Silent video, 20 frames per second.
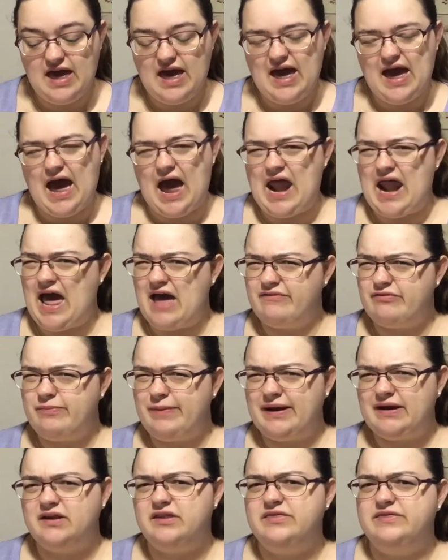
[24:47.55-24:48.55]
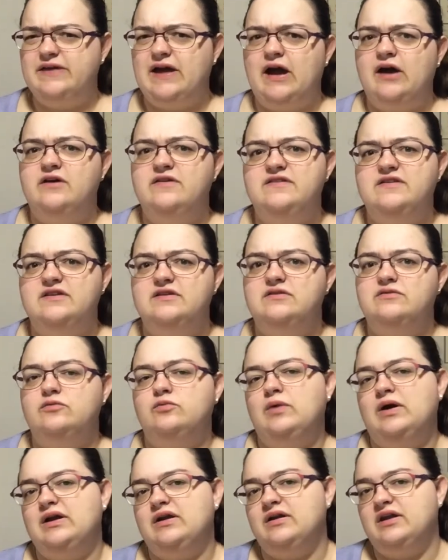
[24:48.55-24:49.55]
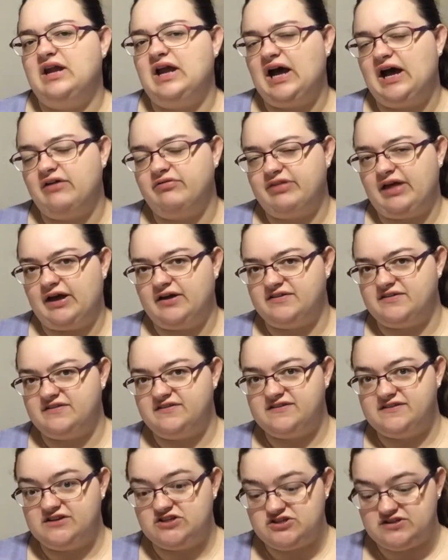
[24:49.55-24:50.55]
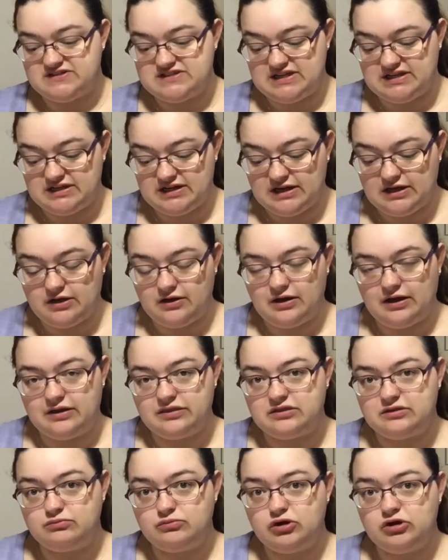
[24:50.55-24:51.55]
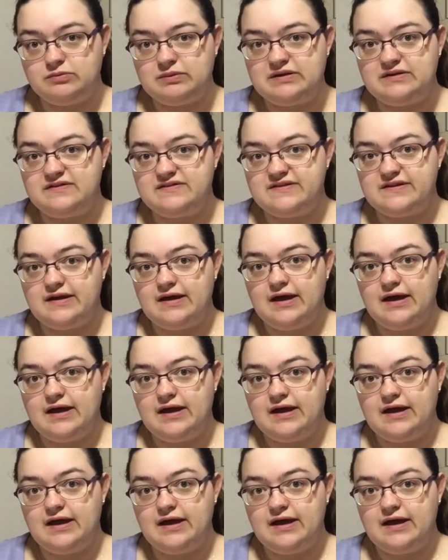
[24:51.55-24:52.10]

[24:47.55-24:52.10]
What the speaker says: I have about 1,500 stitches in it at the moment.